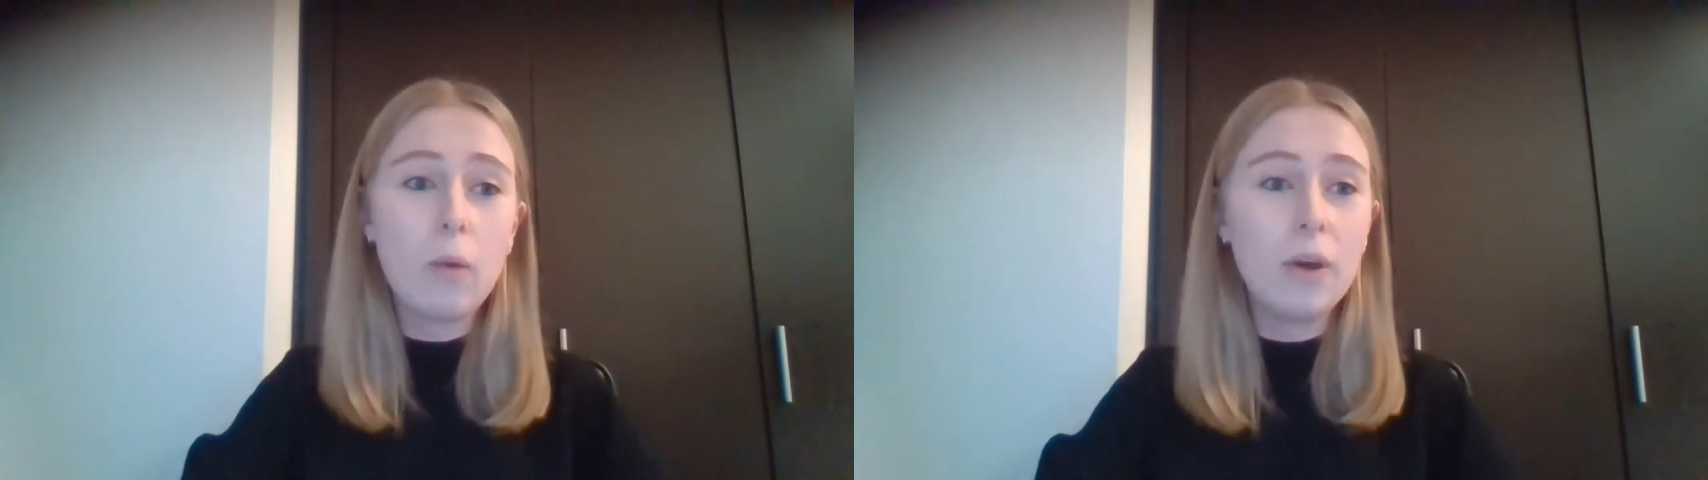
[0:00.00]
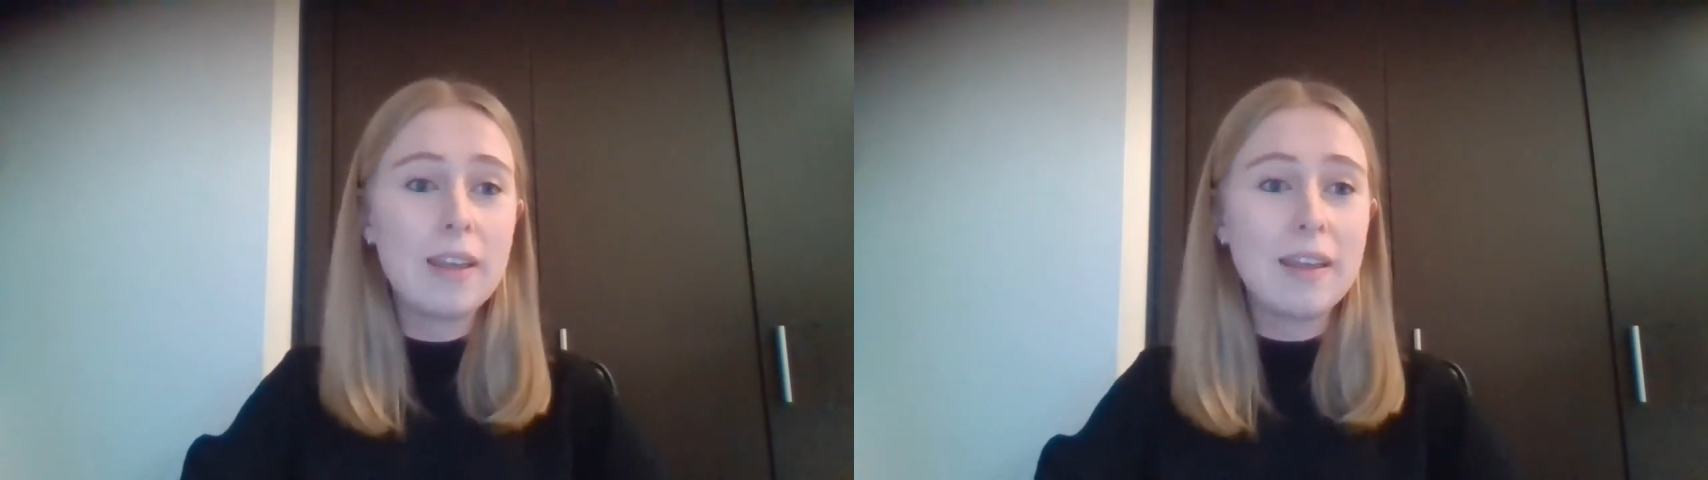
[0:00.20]

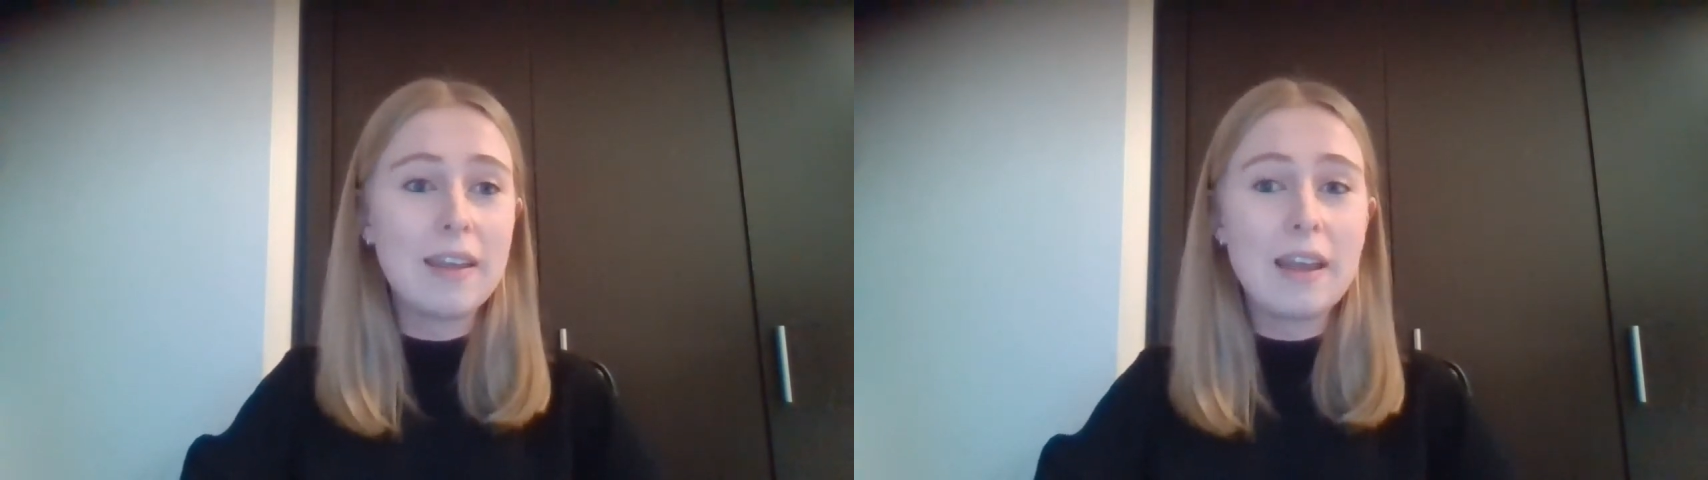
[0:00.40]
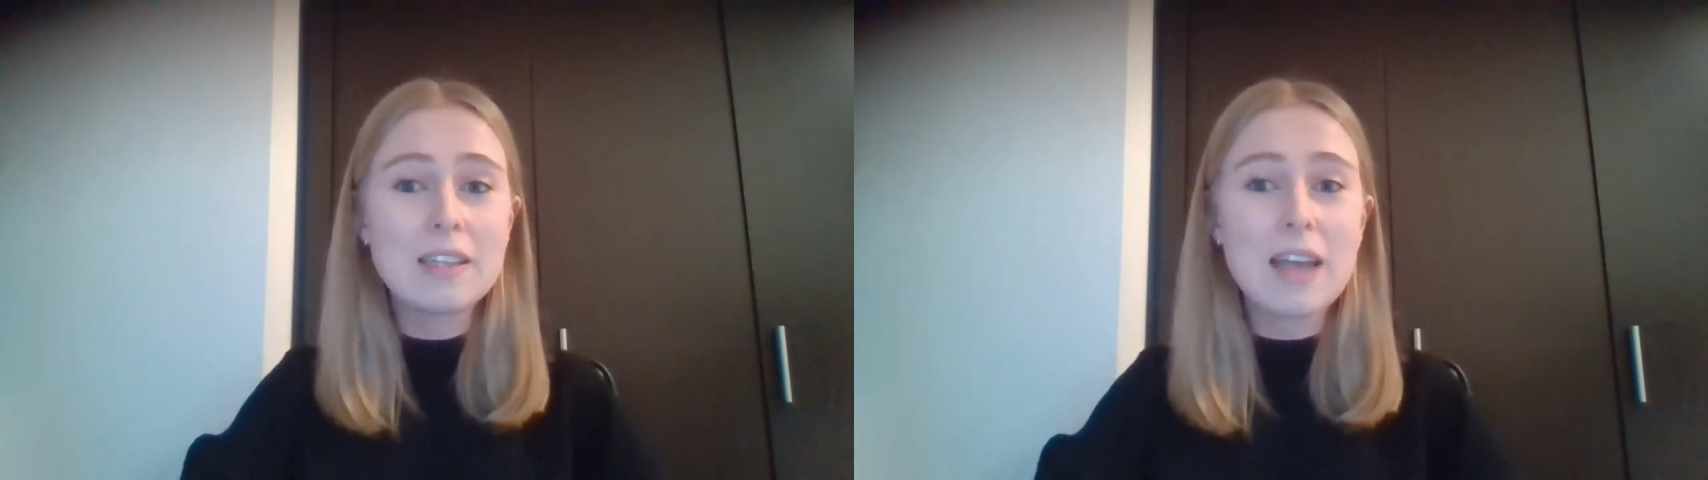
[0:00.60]
working
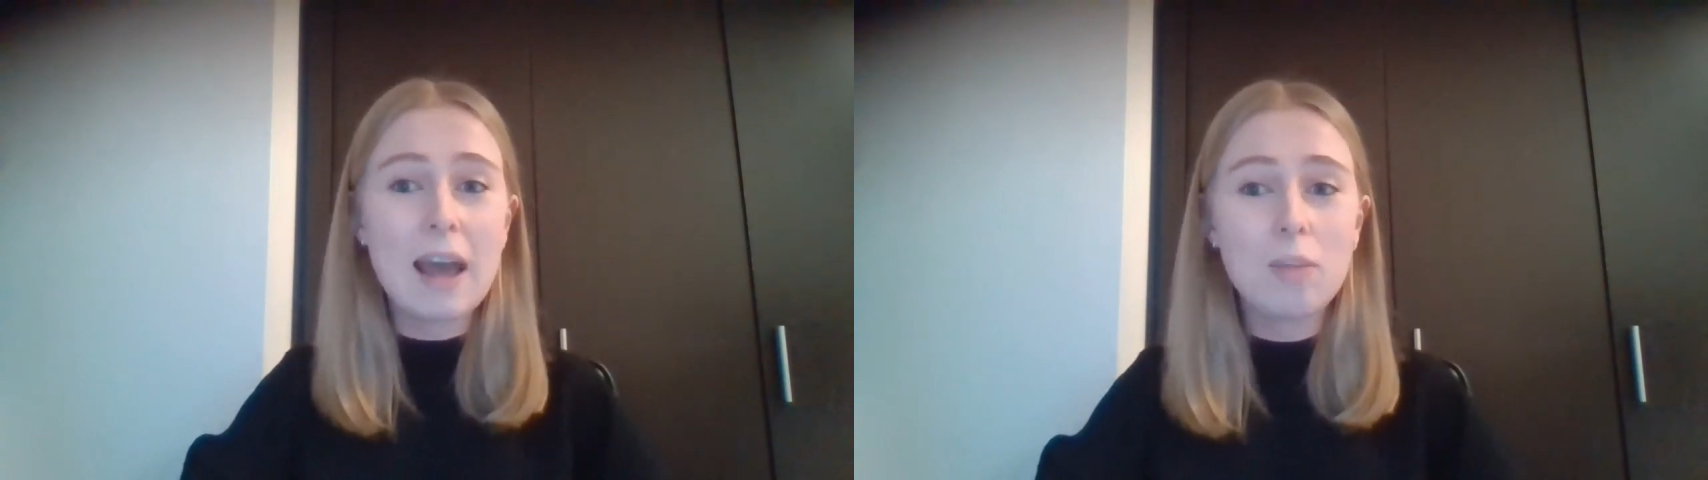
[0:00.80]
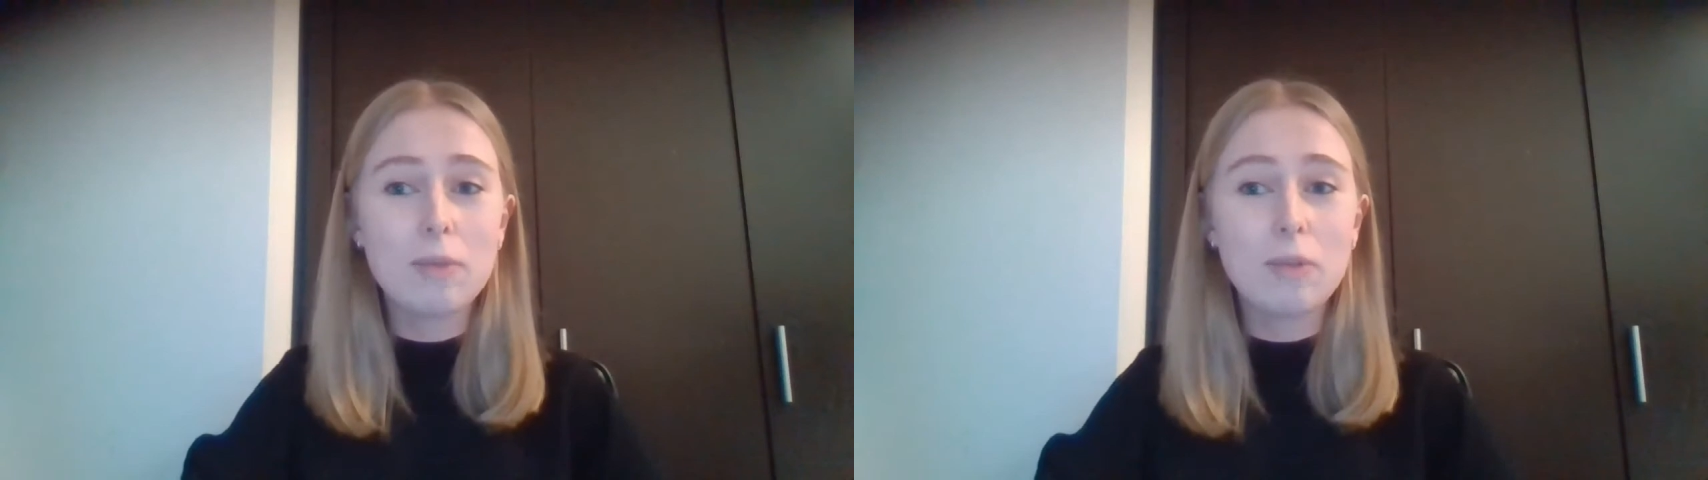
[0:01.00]
in
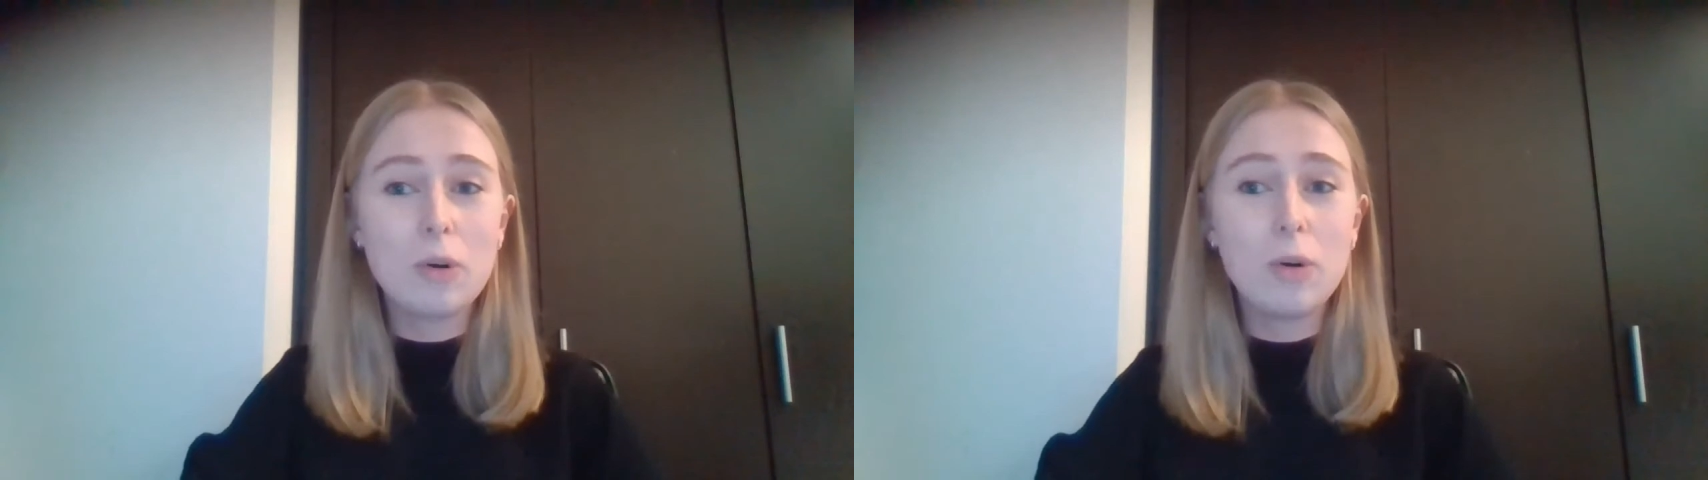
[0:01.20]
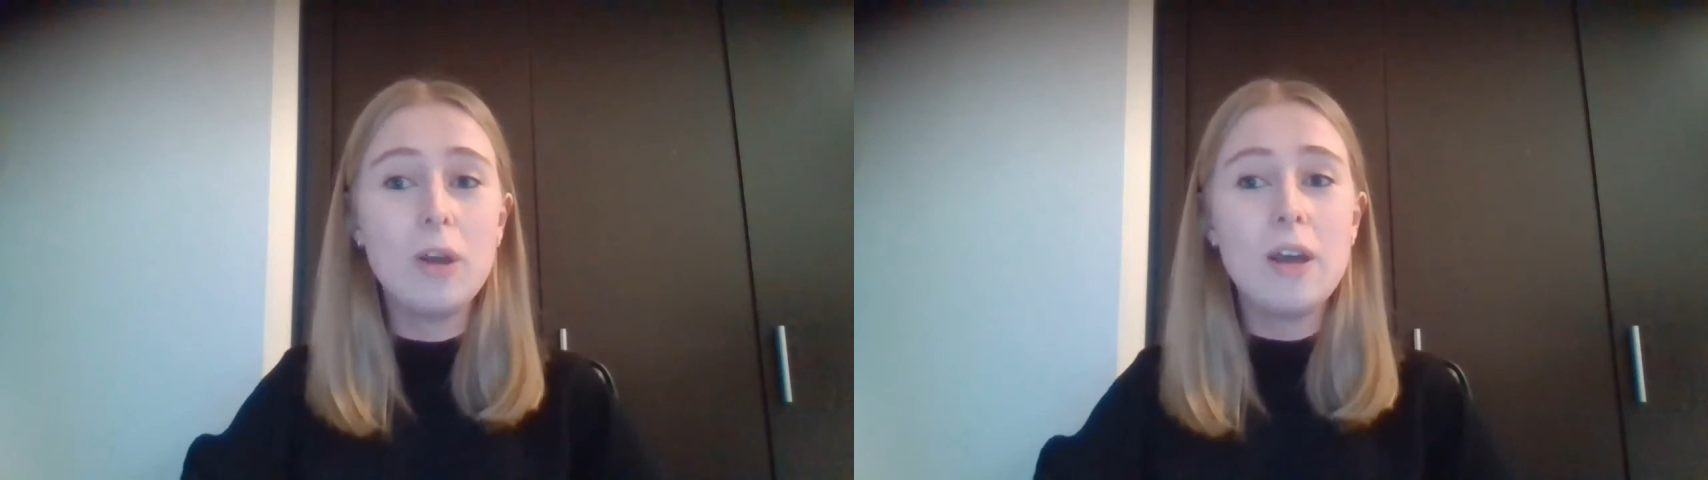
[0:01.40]
tax
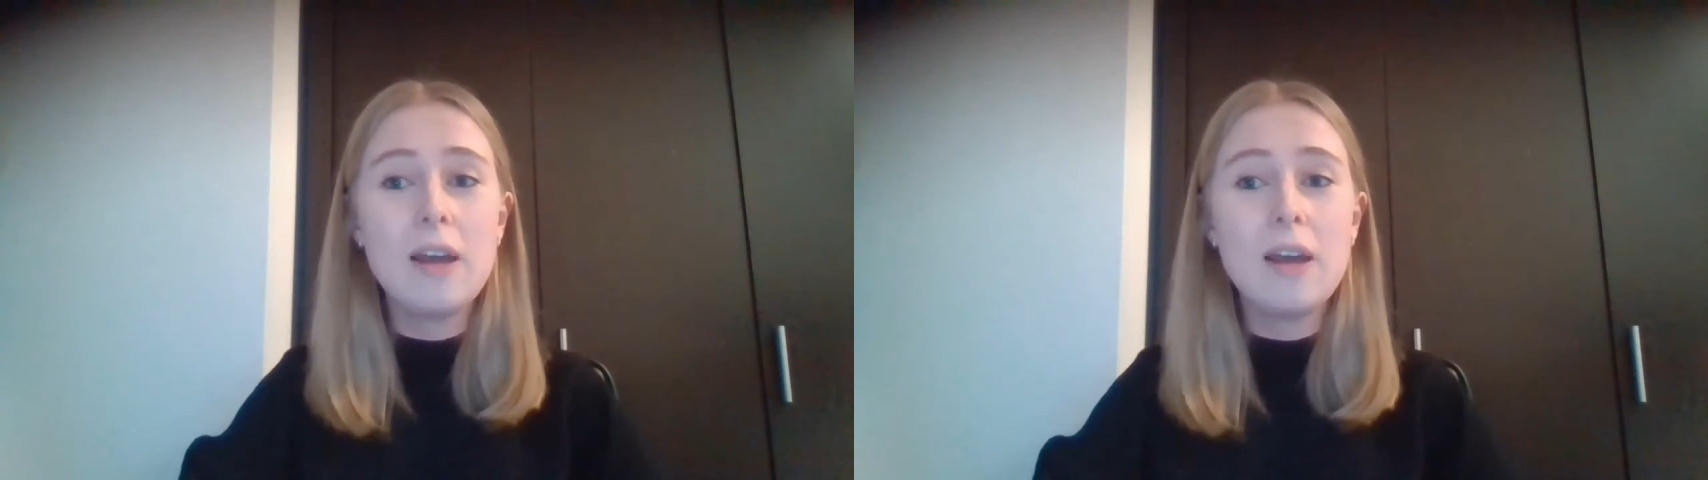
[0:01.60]
before,